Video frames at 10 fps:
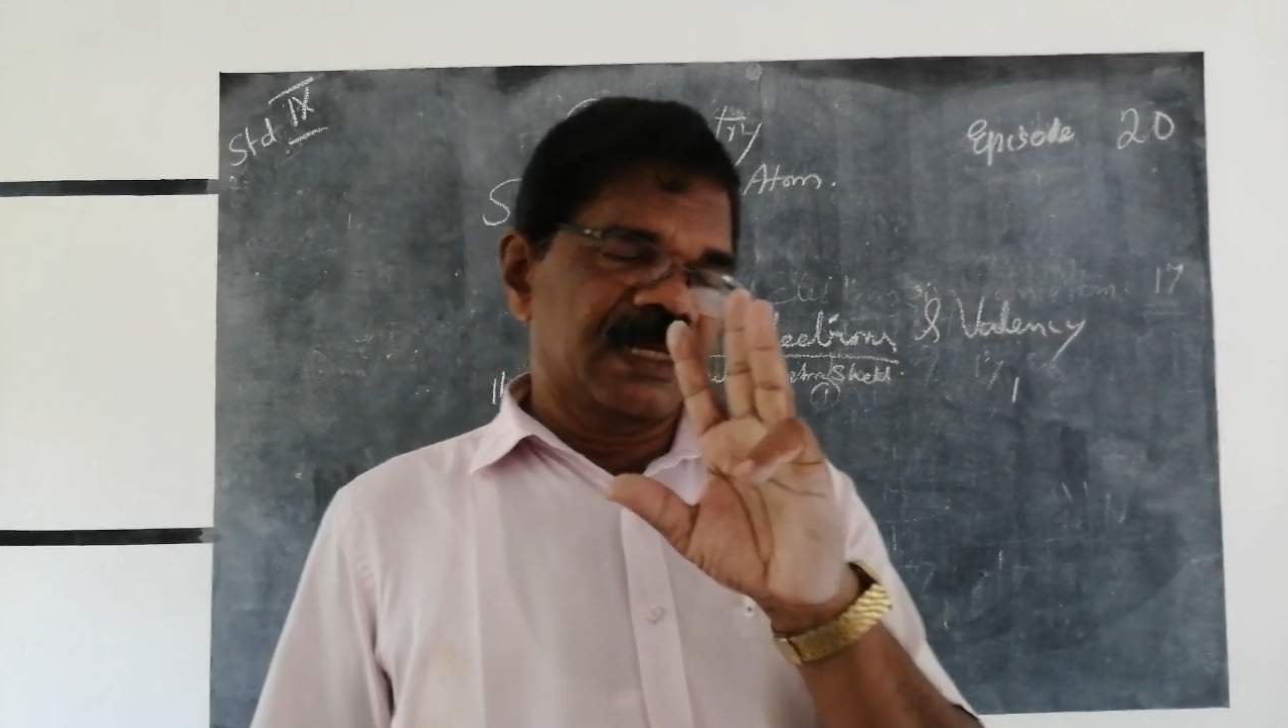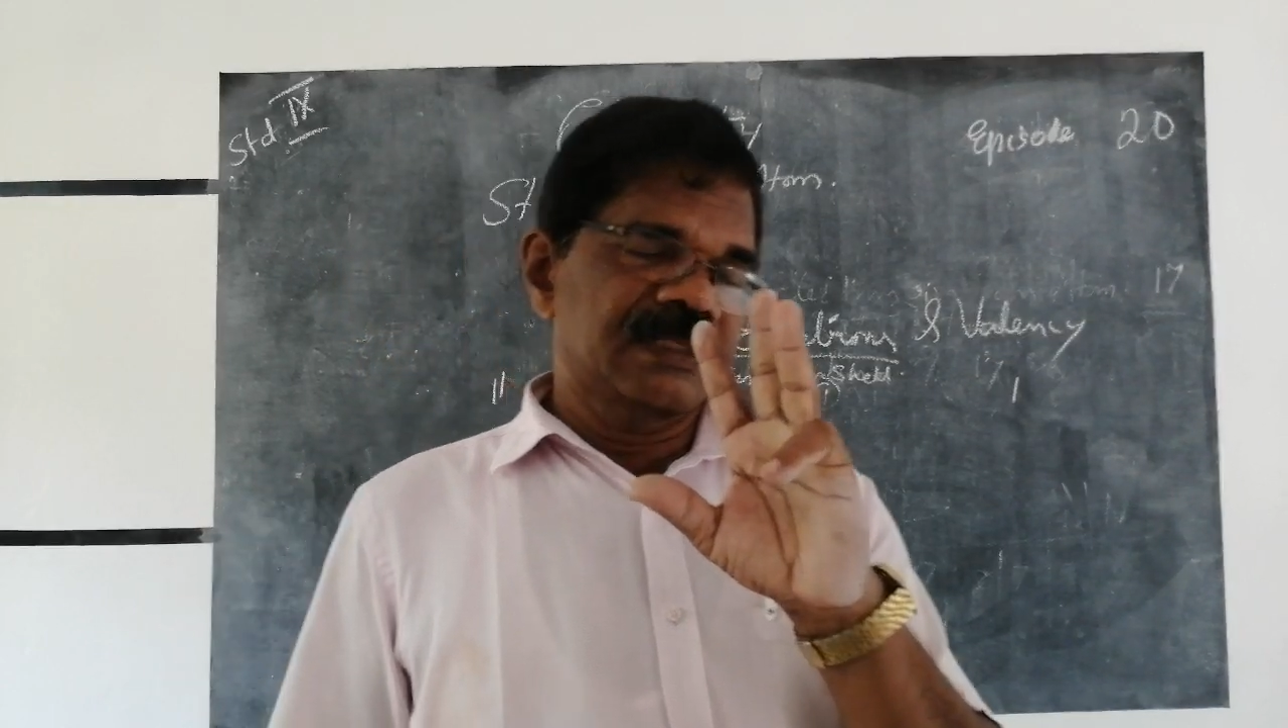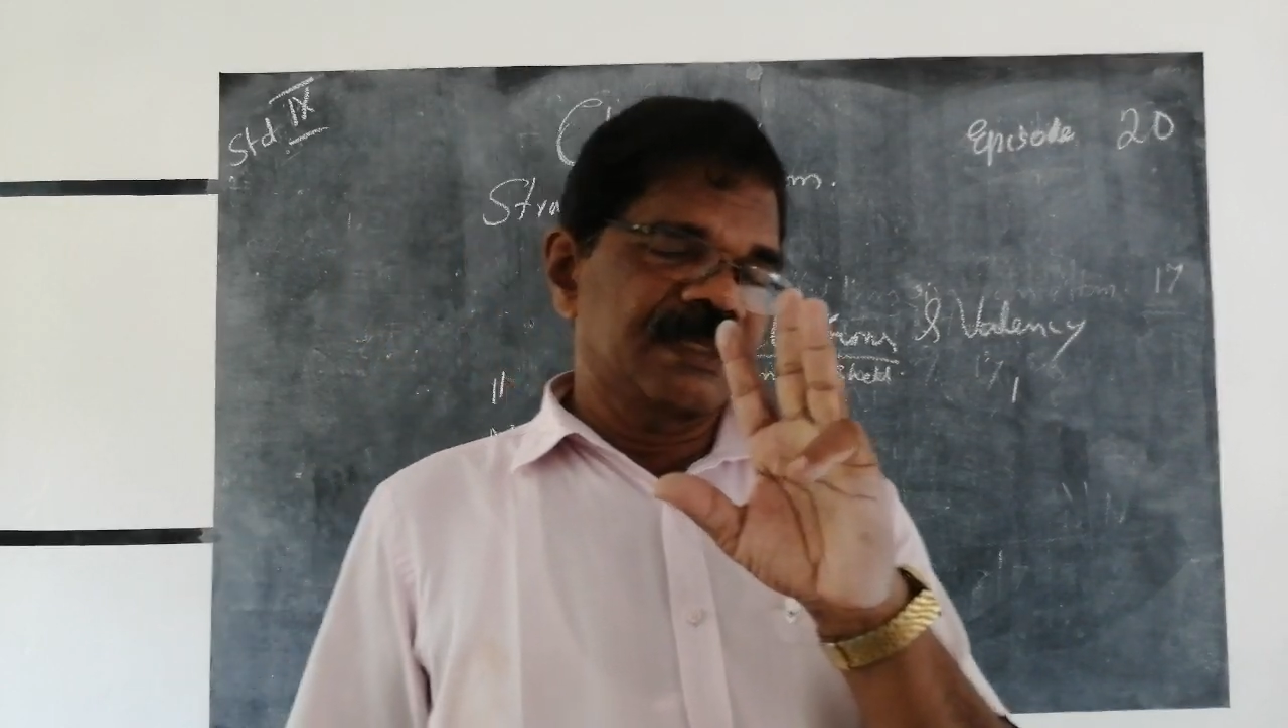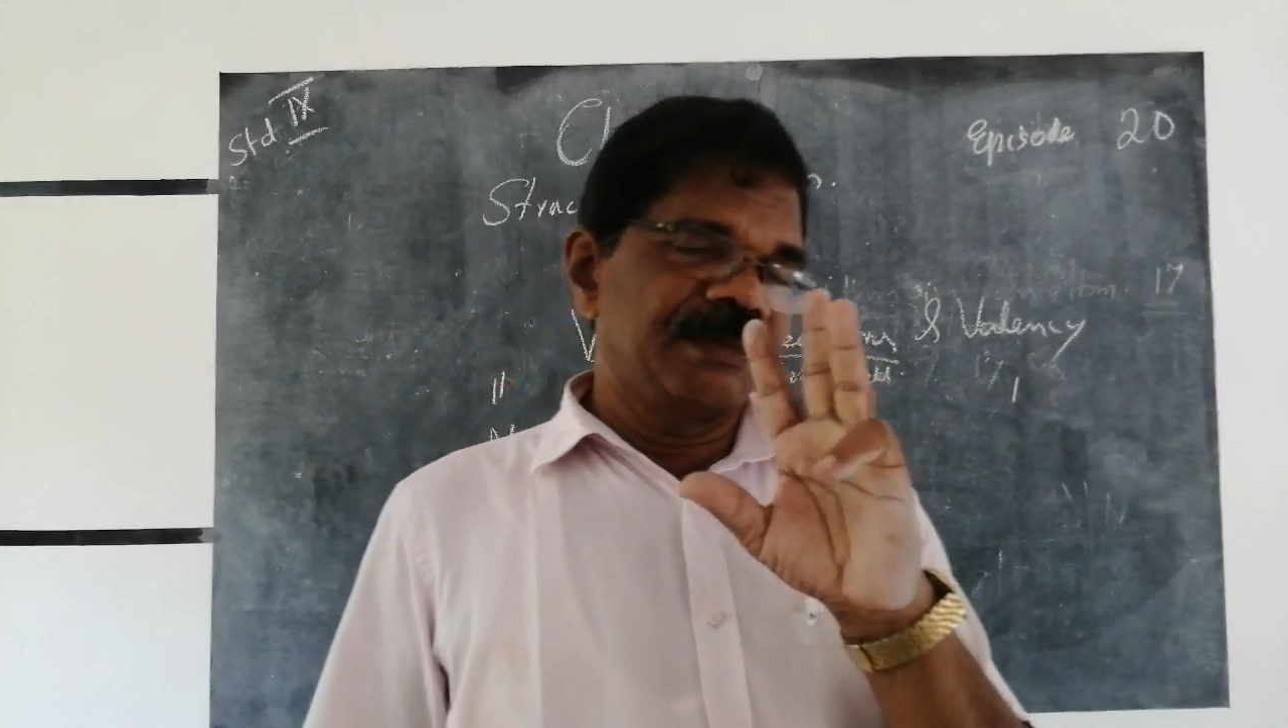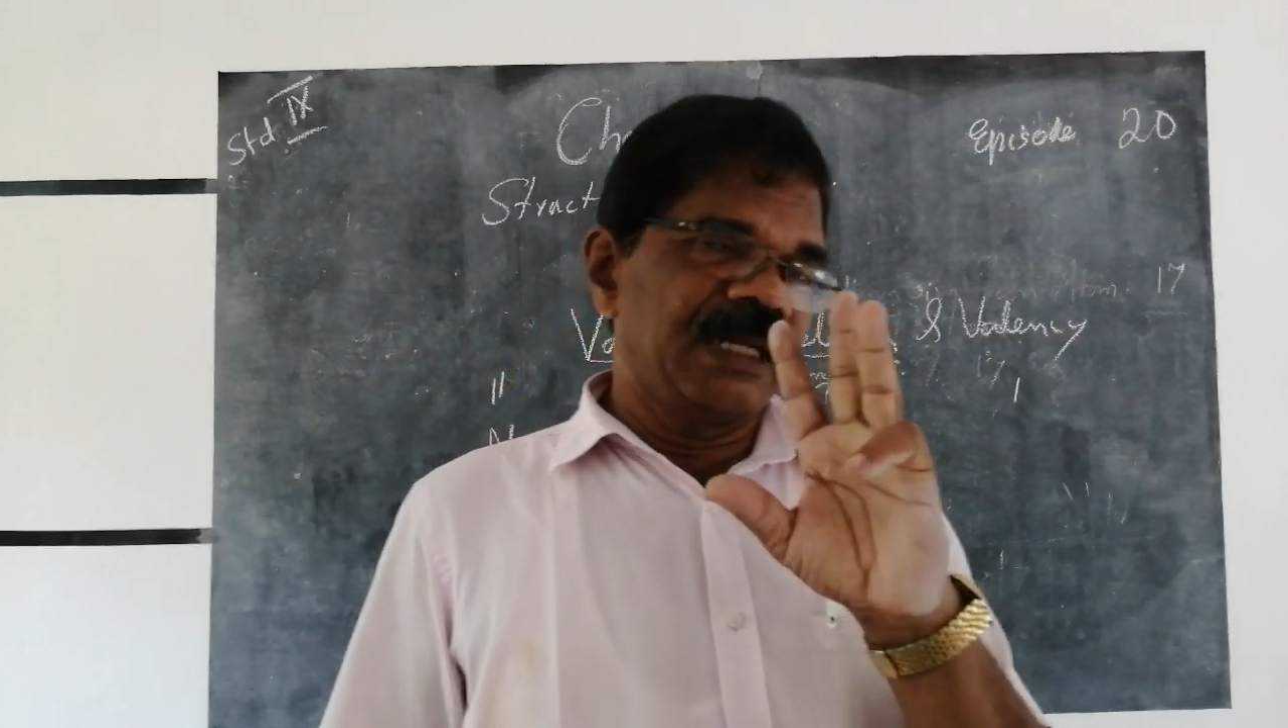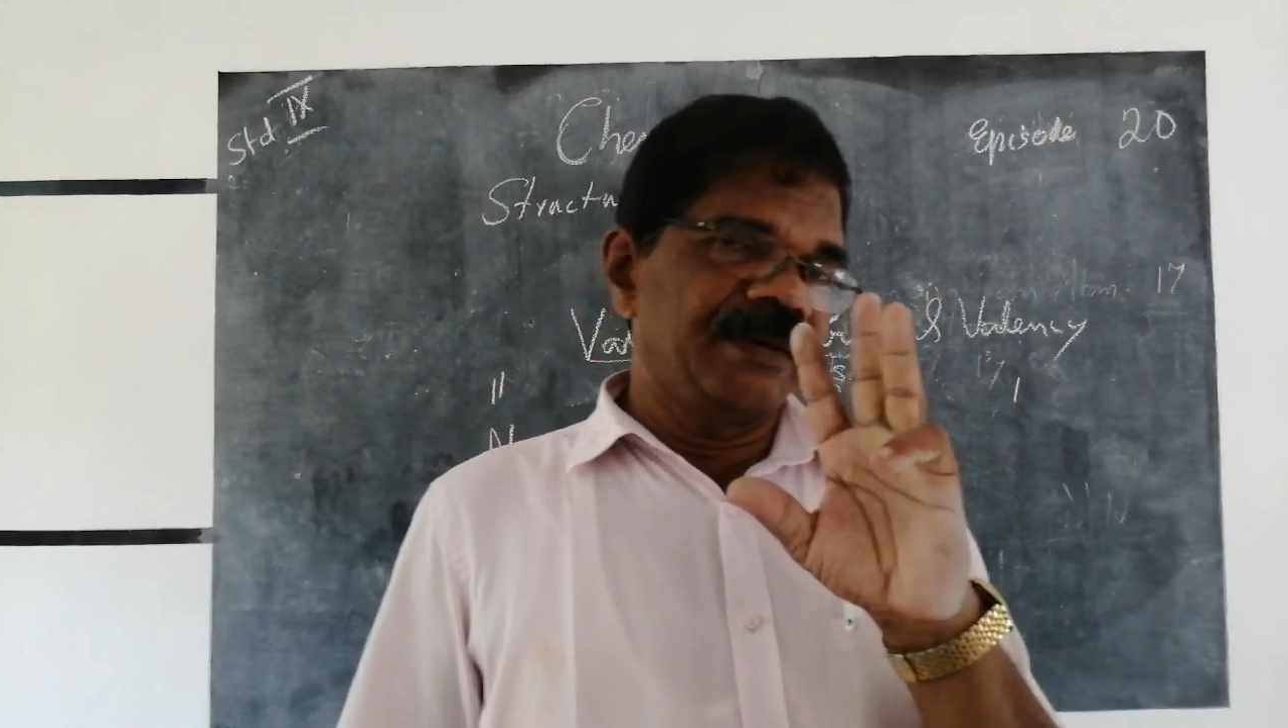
are some